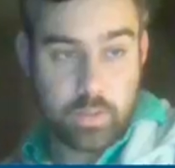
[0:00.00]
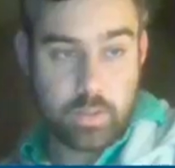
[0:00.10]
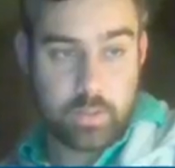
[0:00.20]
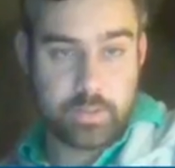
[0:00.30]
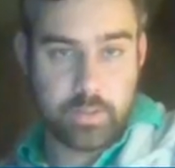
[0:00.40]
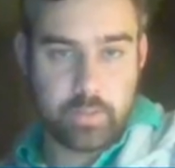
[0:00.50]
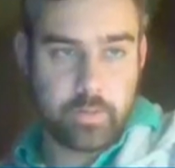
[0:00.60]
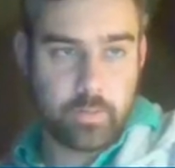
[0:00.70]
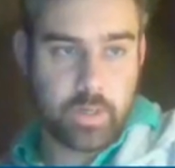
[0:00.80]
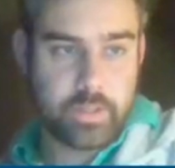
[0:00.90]
So if you're
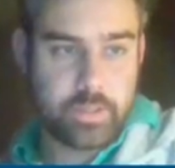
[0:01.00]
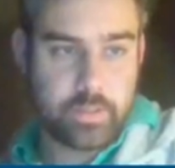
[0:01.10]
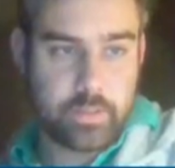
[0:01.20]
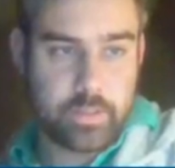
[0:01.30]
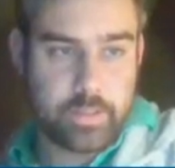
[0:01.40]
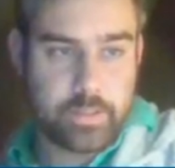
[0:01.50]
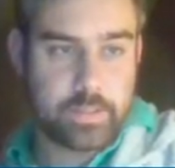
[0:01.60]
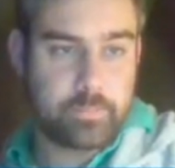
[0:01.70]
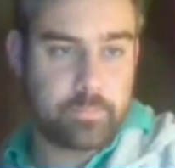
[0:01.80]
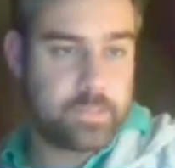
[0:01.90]
watching this,
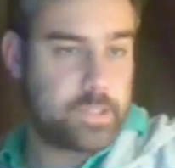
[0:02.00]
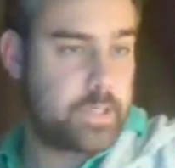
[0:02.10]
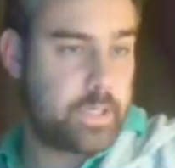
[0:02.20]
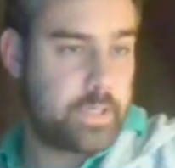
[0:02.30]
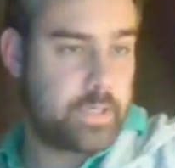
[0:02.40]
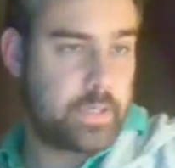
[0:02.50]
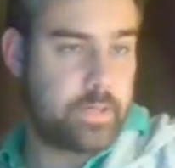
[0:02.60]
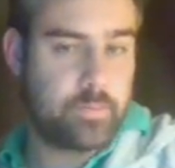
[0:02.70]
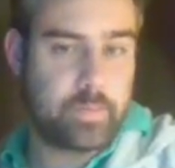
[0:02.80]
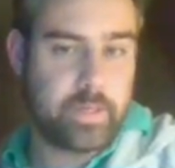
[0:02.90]
I'm sorry.
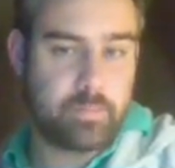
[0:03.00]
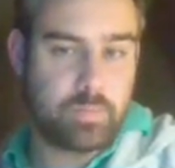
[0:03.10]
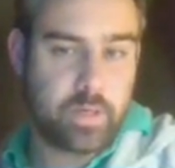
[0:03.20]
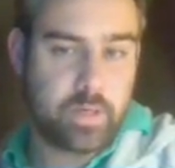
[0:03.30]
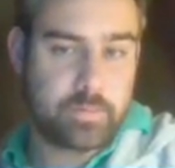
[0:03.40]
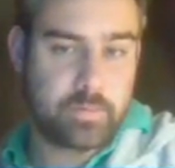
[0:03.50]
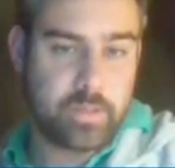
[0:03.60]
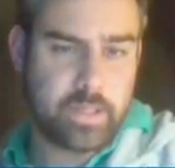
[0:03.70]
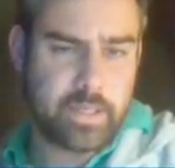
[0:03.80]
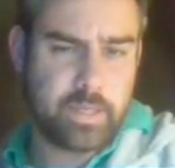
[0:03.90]
I didn't play optimally
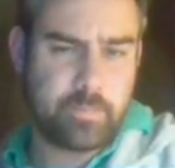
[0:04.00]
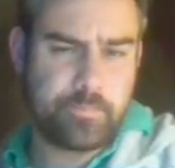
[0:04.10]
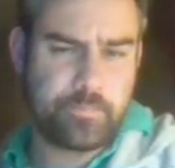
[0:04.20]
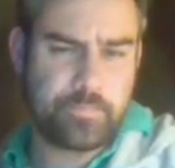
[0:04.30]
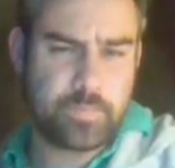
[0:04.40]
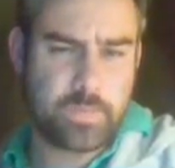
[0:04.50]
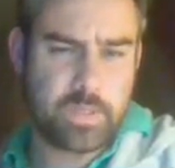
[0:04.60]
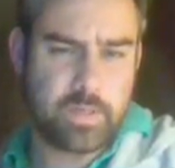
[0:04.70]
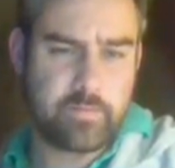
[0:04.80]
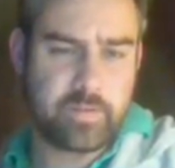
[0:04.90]
that game. I
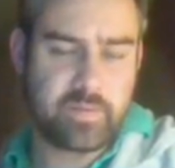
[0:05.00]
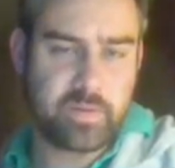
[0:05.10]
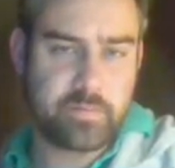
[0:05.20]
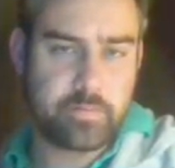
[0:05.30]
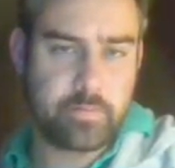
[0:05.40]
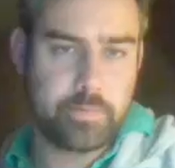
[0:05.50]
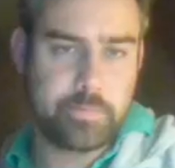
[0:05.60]
didn't think things through.